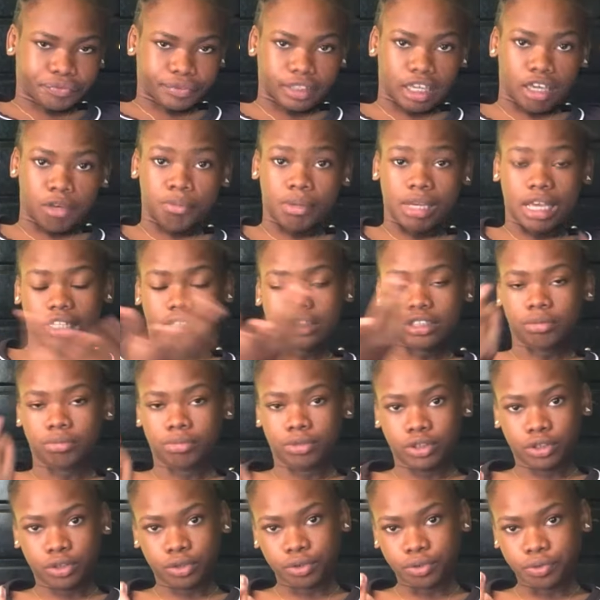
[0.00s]
It makes up
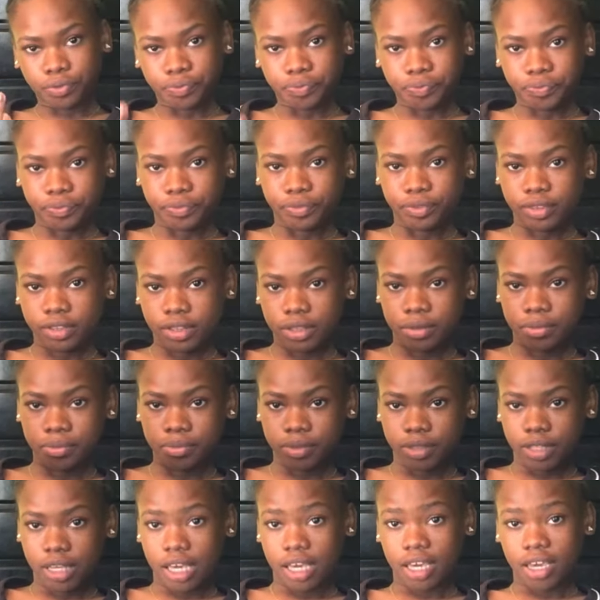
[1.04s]
no.
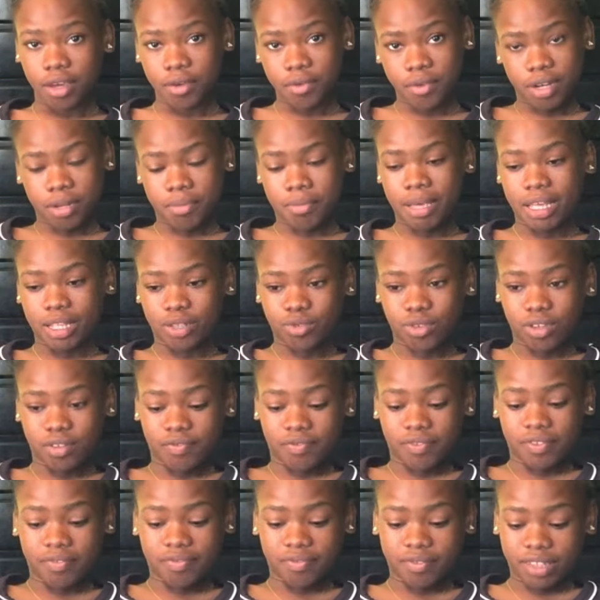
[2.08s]
Can't get rid of by
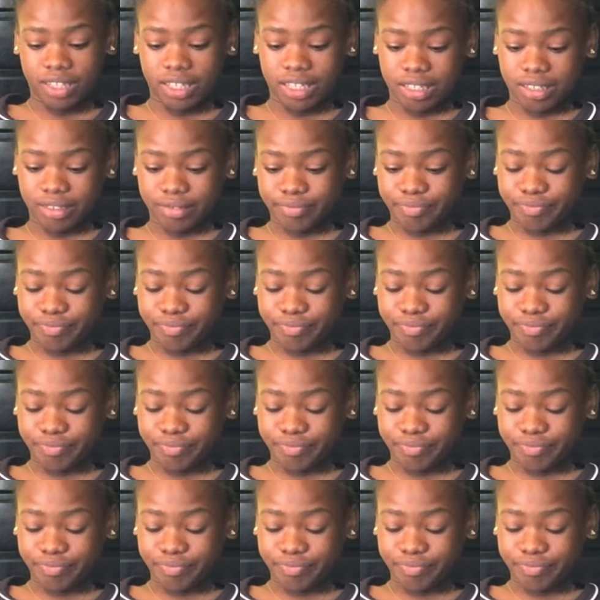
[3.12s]
12:15.